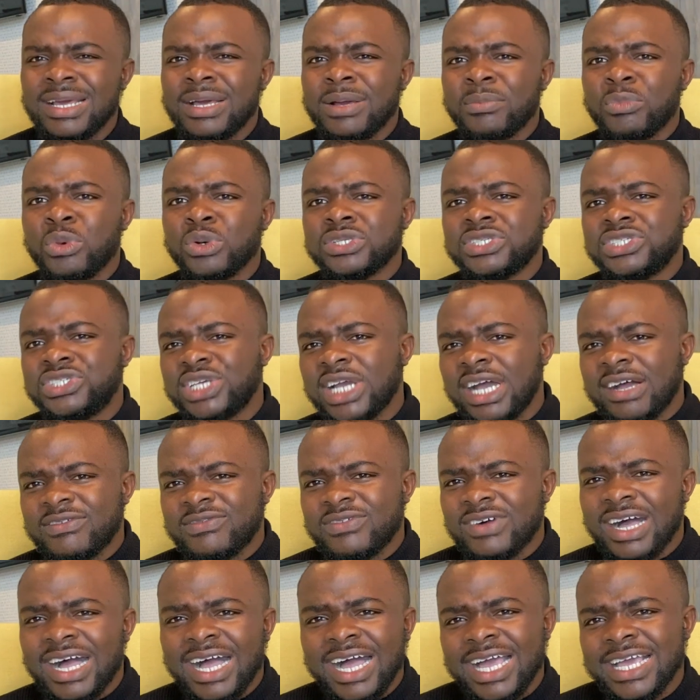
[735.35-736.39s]
But
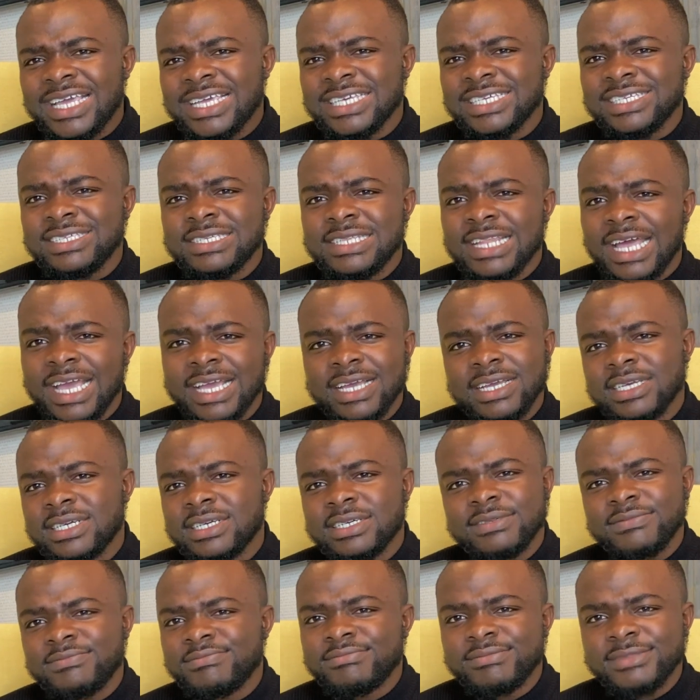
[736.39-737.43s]
Java
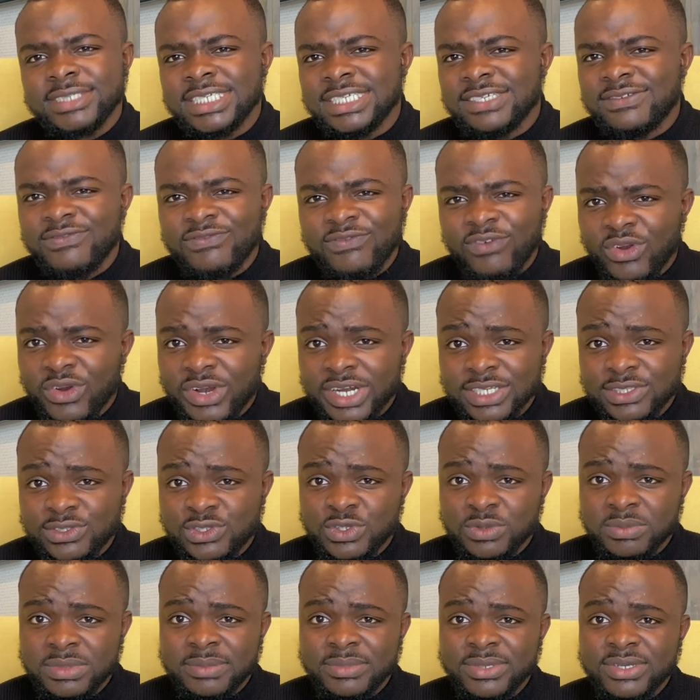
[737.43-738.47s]
is foreign to
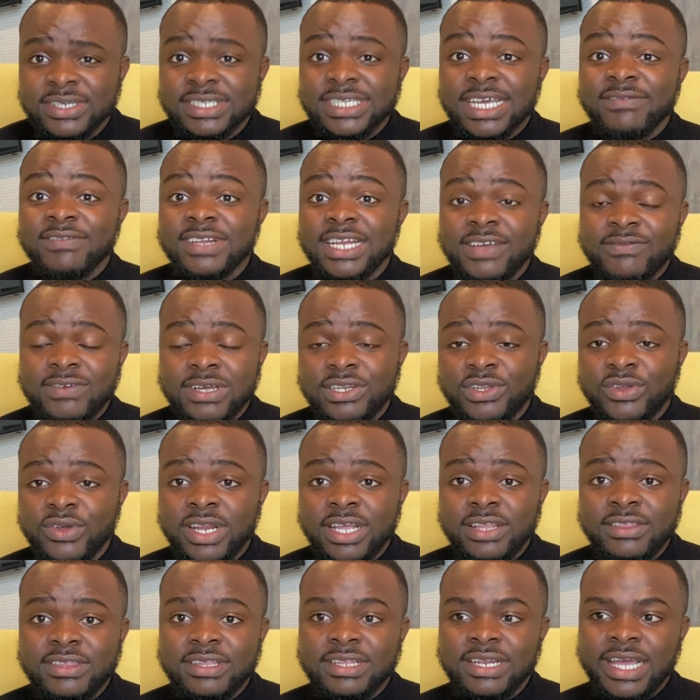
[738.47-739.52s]
me because I've never done
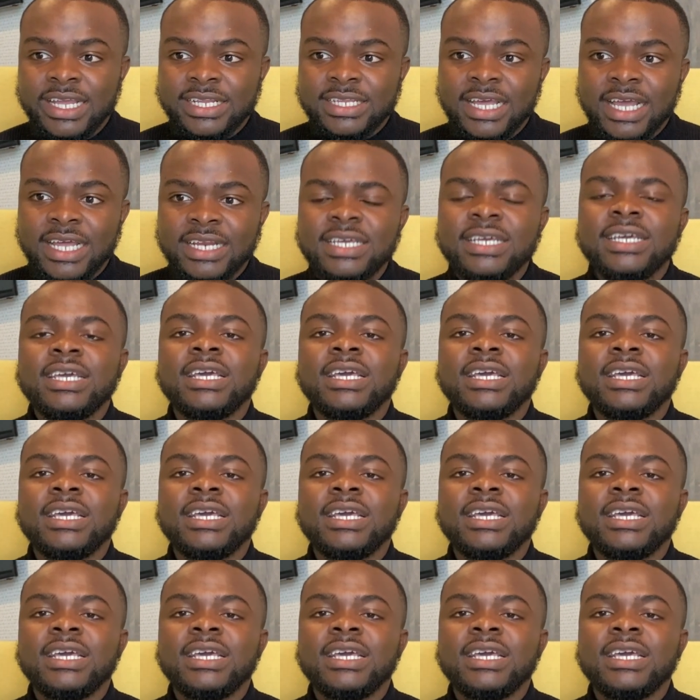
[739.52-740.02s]
anything like that.